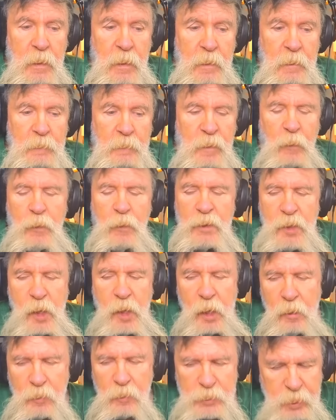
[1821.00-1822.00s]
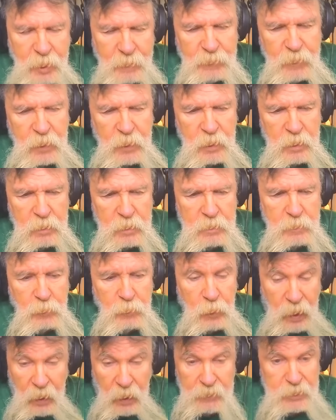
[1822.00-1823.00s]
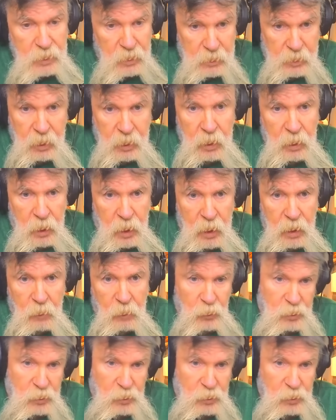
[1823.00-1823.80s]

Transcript: But when you hear something, when I was in TNA,